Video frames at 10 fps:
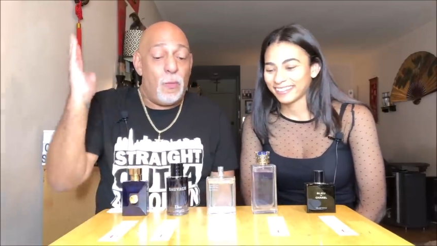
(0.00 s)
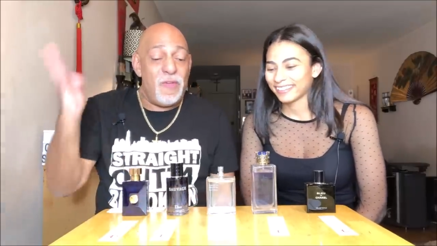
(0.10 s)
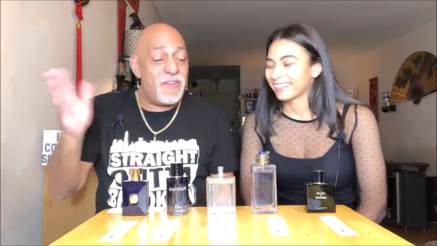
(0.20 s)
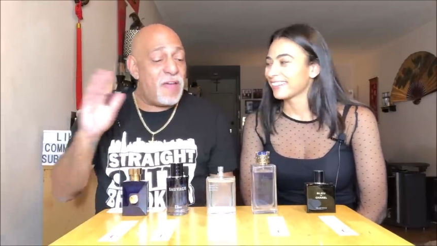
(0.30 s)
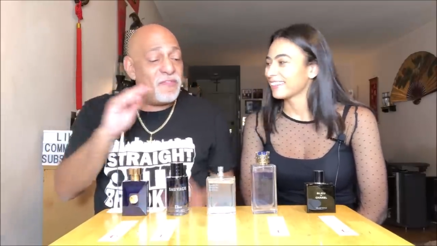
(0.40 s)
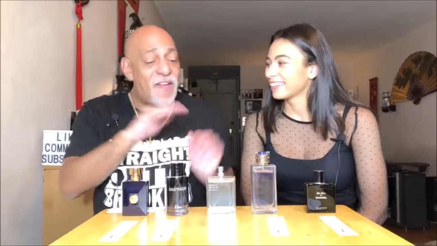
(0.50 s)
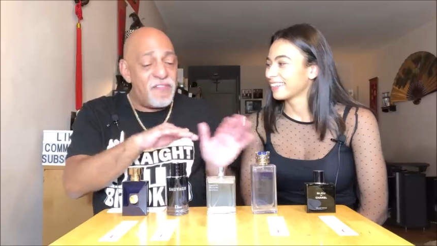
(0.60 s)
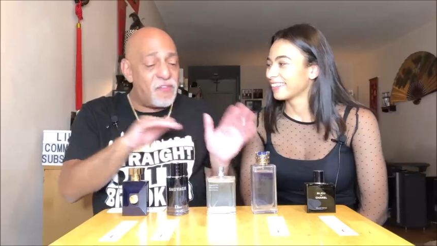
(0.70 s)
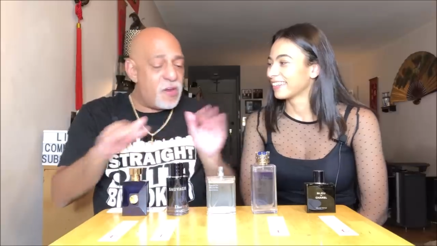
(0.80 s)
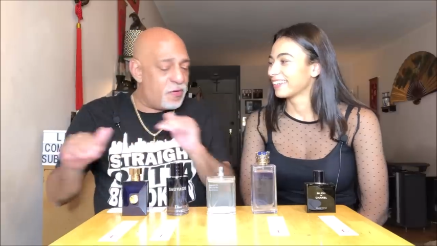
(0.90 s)
Speaker 1: We've got
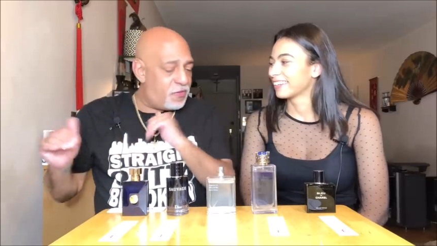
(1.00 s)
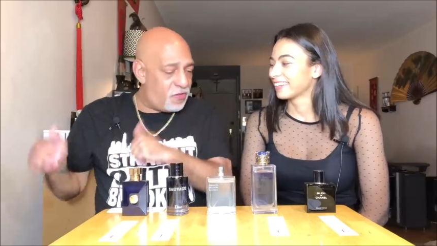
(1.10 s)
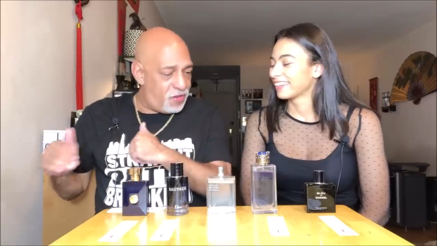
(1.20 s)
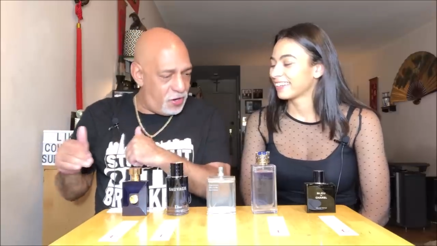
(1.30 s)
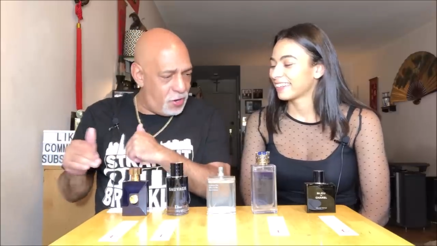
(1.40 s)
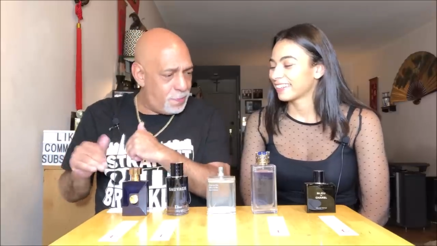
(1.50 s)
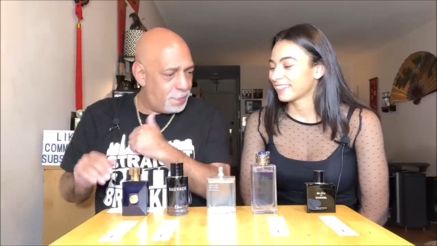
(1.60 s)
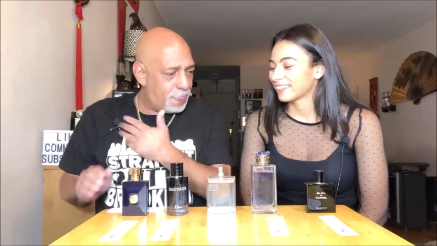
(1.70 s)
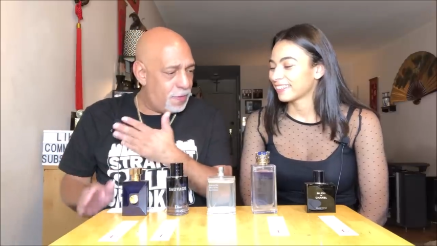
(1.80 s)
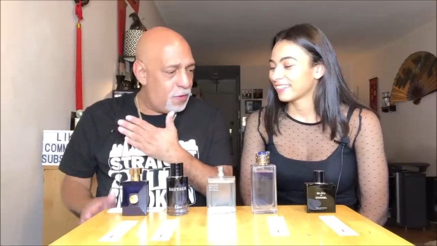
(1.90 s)
5 fragrances here.
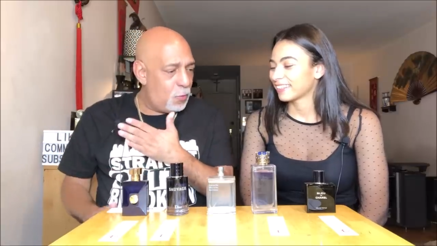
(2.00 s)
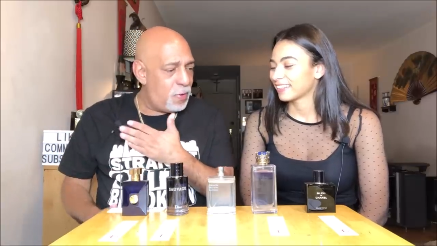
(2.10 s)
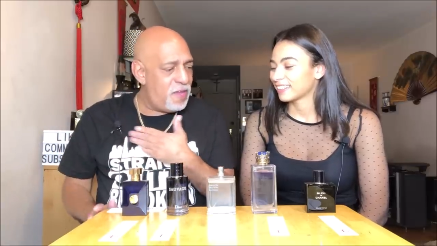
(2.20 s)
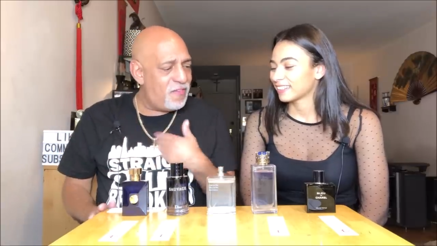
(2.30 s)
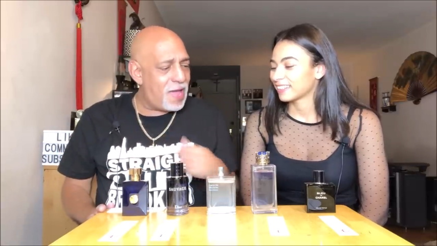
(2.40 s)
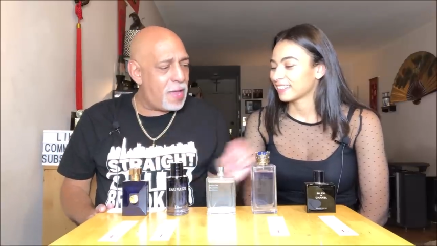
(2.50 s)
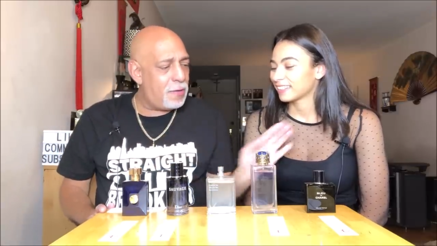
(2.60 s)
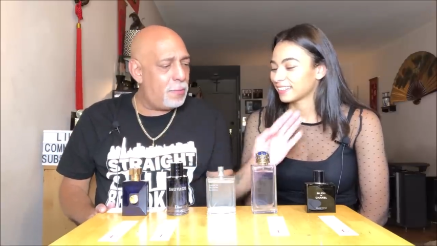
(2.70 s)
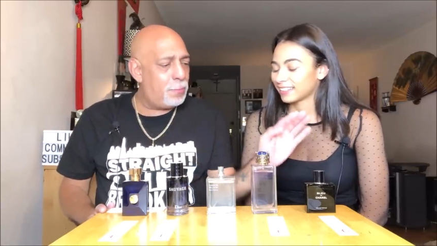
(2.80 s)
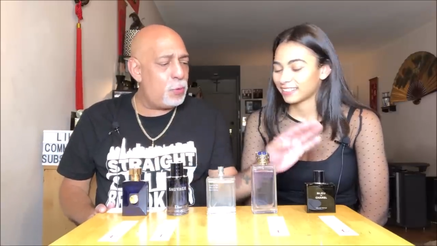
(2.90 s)
We've
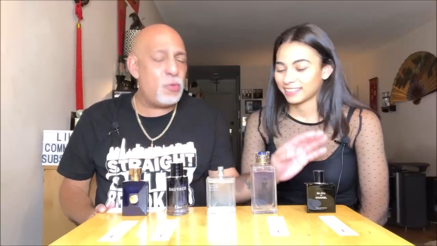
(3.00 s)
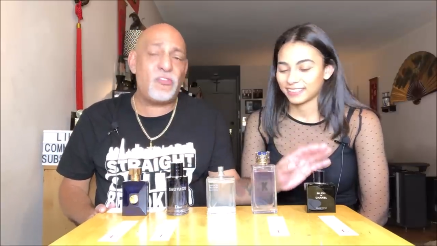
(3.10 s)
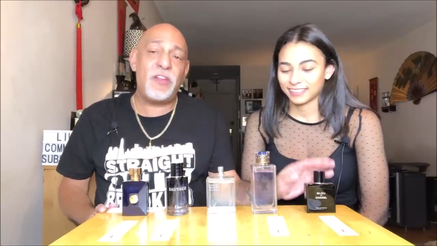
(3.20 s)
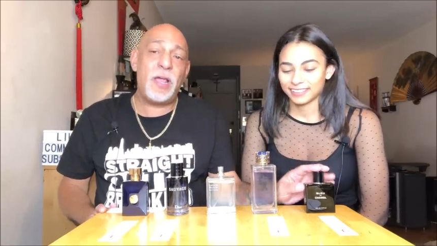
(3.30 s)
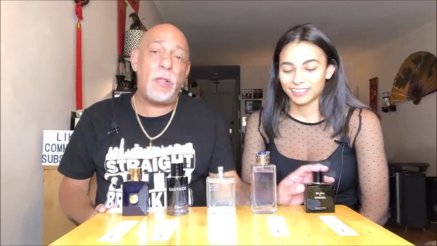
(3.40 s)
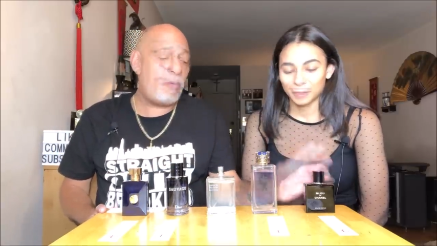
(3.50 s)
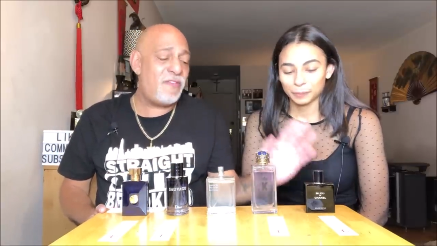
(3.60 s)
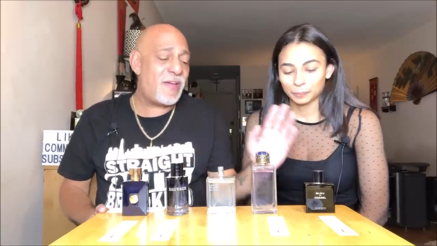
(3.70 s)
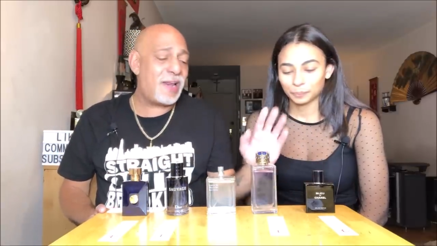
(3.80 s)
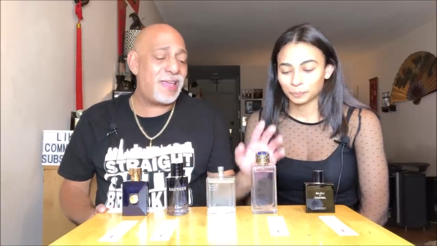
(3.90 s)
got Bleu de Chanel.
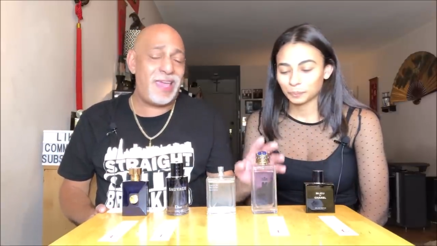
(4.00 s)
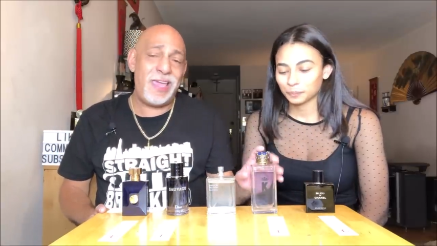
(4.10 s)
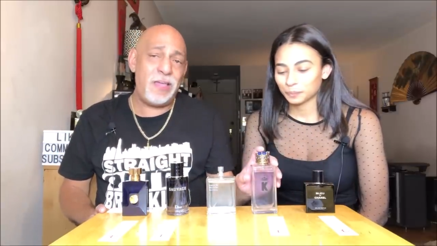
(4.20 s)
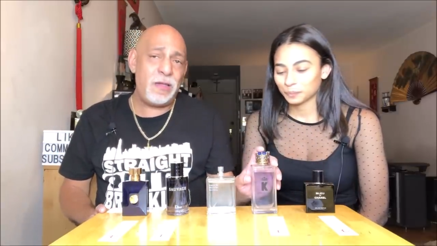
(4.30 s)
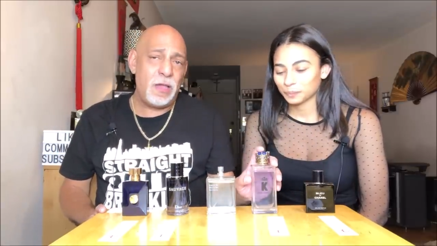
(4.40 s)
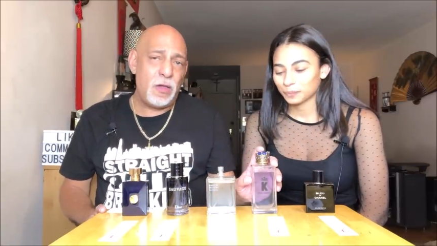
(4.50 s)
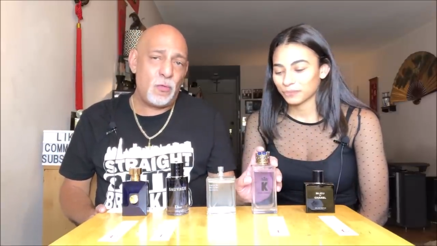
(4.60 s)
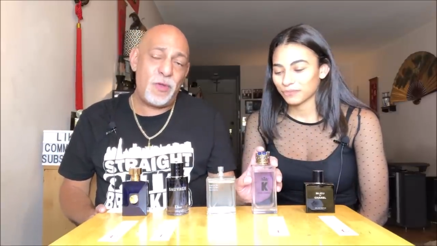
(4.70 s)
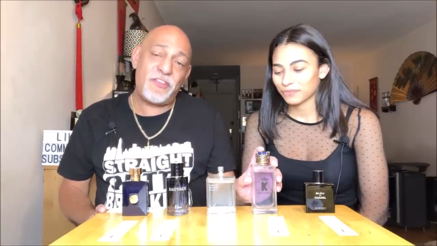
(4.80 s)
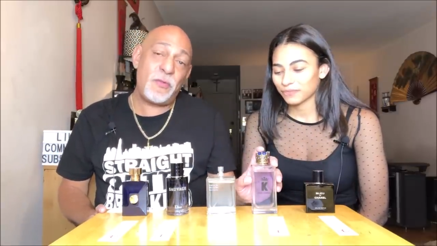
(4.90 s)
We've got King,
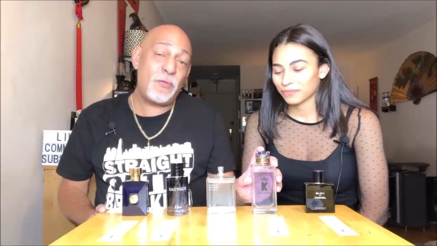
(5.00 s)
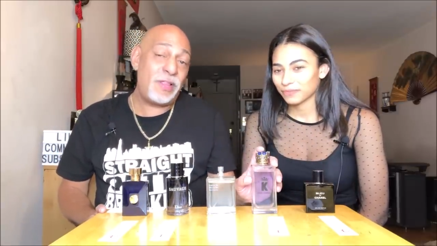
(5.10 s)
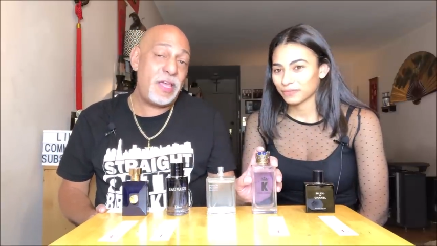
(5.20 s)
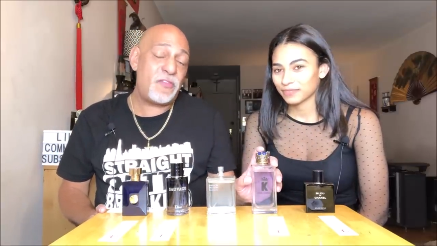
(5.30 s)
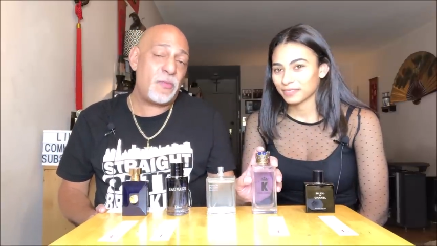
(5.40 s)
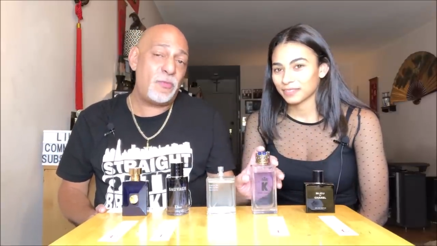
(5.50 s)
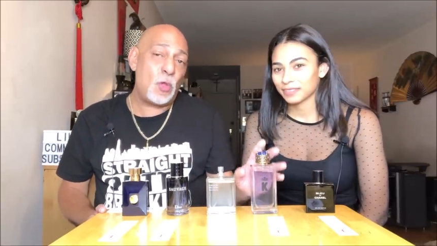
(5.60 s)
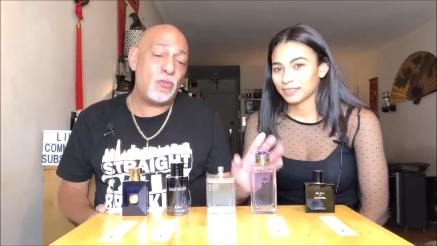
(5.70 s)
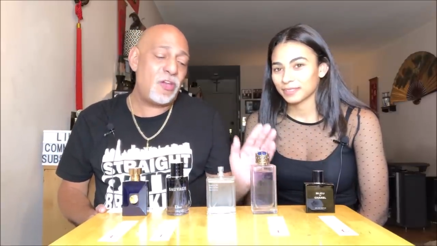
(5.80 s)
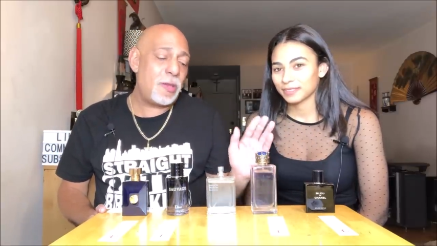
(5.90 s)
recent release from
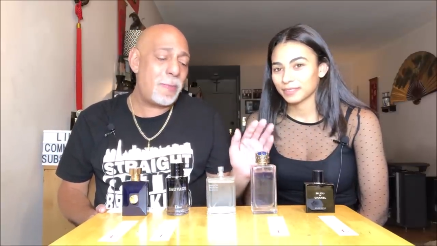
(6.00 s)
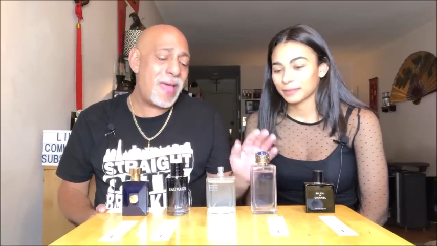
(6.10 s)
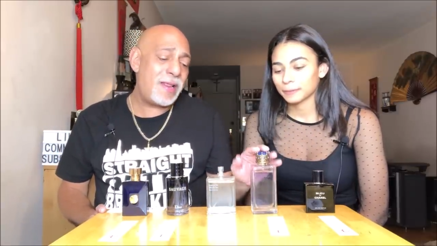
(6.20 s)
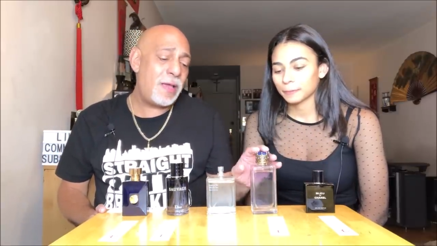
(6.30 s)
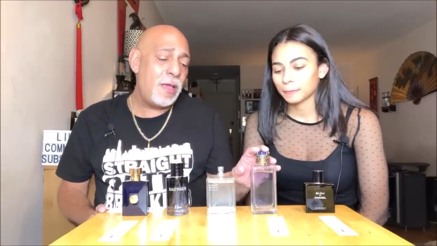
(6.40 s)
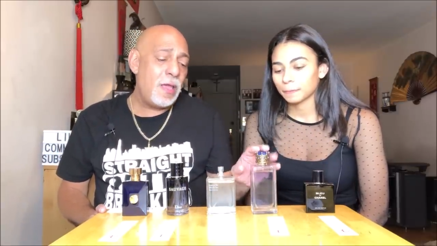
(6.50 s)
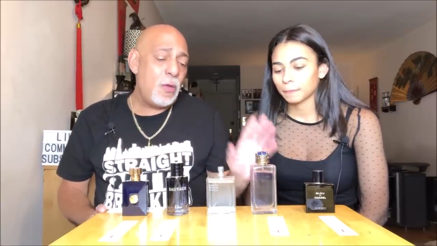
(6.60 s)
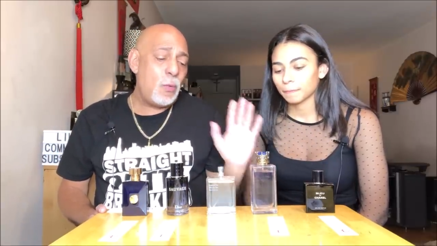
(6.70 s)
Dolce & Gabbana.